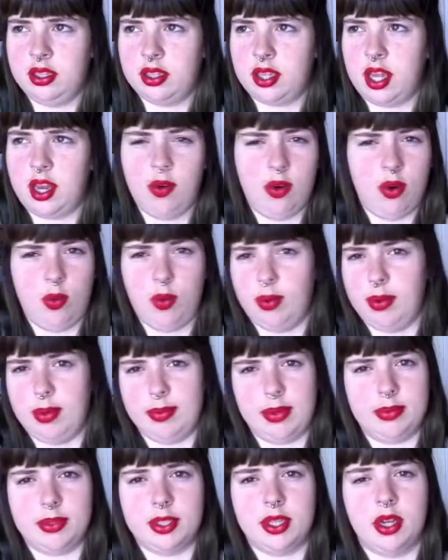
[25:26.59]
I don't know where my
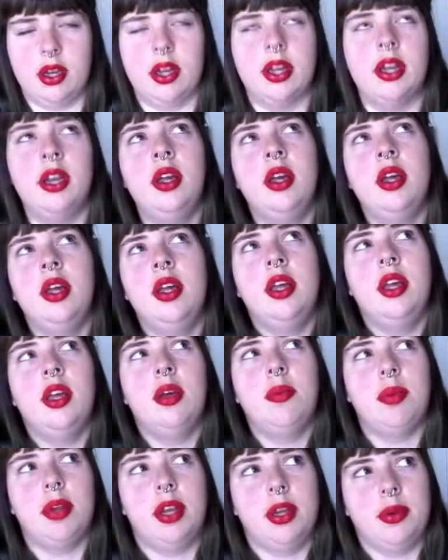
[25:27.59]
mom saw it,
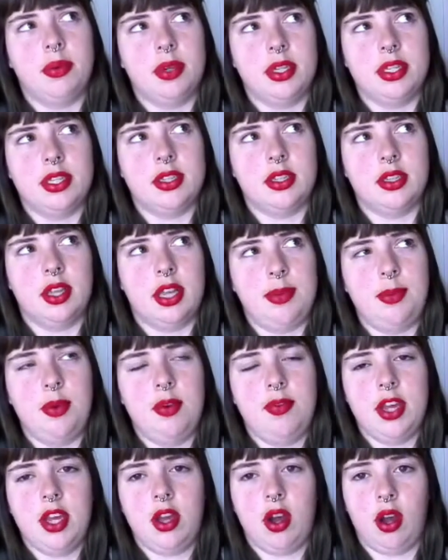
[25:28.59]
but it was a
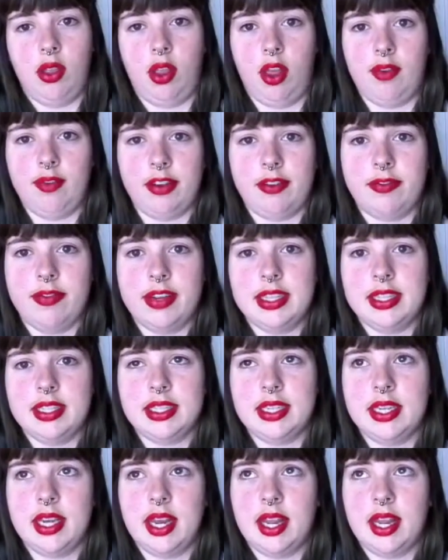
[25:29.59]
movie called Loving Vincent,